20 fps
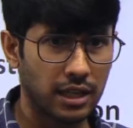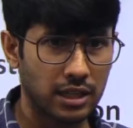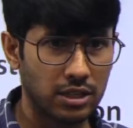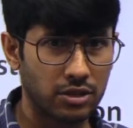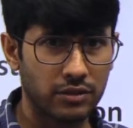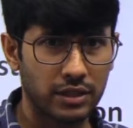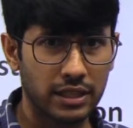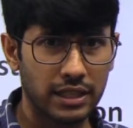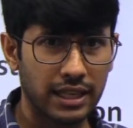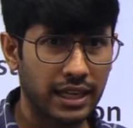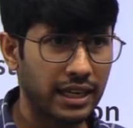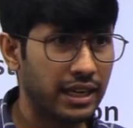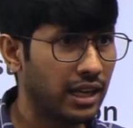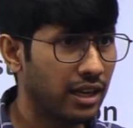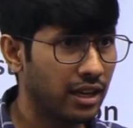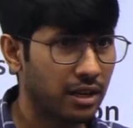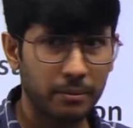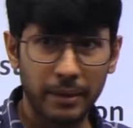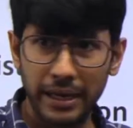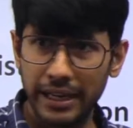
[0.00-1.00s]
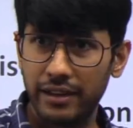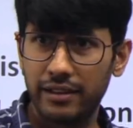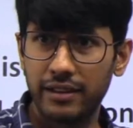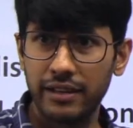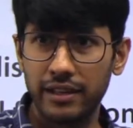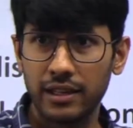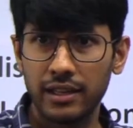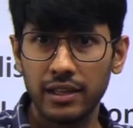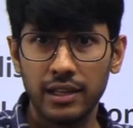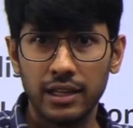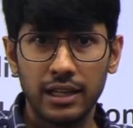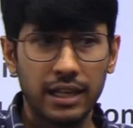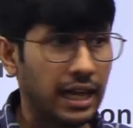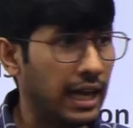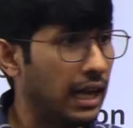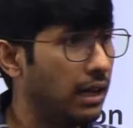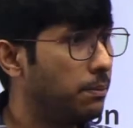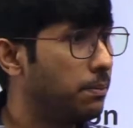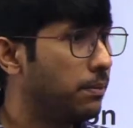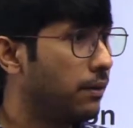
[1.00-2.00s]
as well, and our mindset
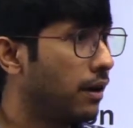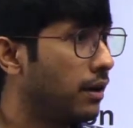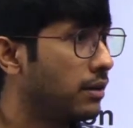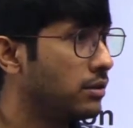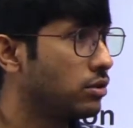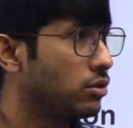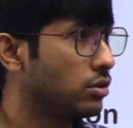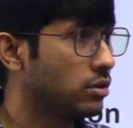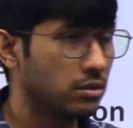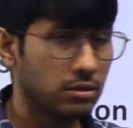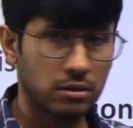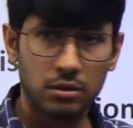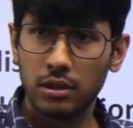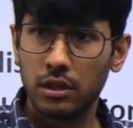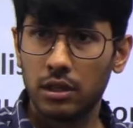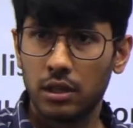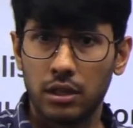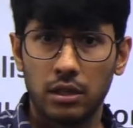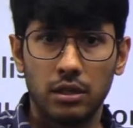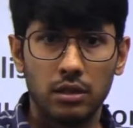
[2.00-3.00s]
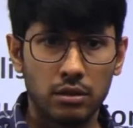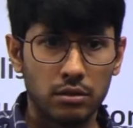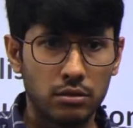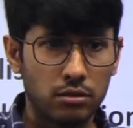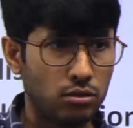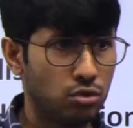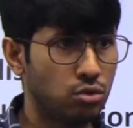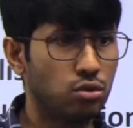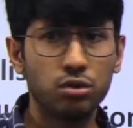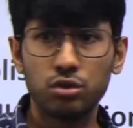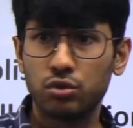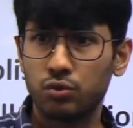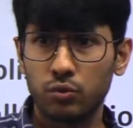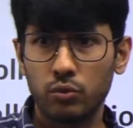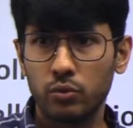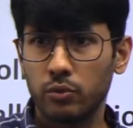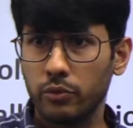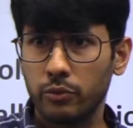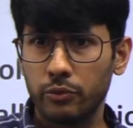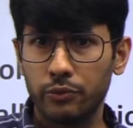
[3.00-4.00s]
helps us choose
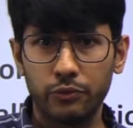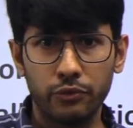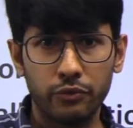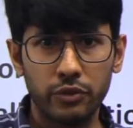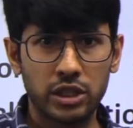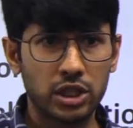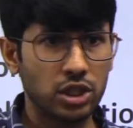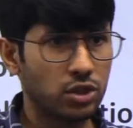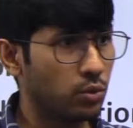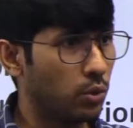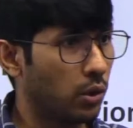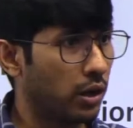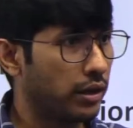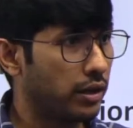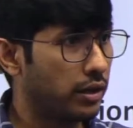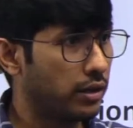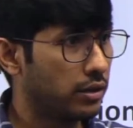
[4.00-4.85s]
which is what.